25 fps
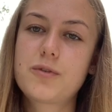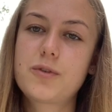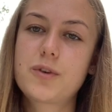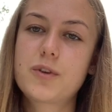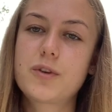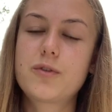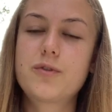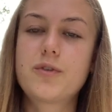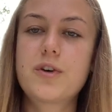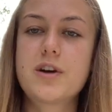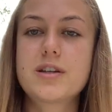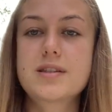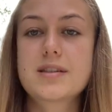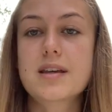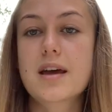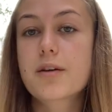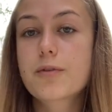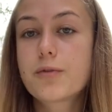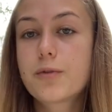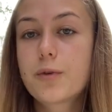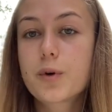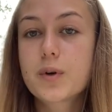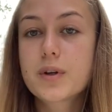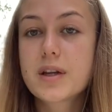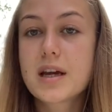for the first like
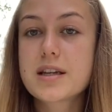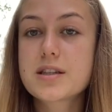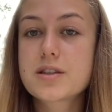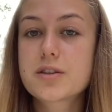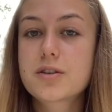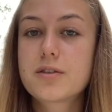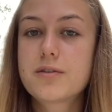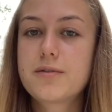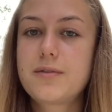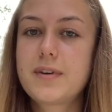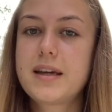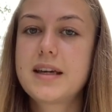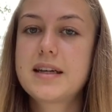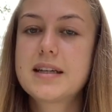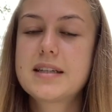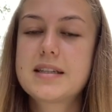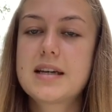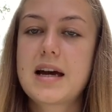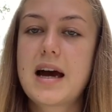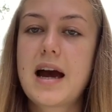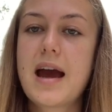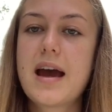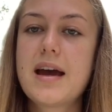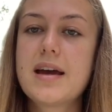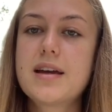4 days on a vegan
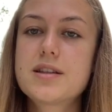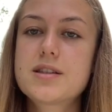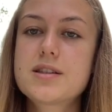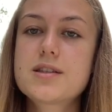diet,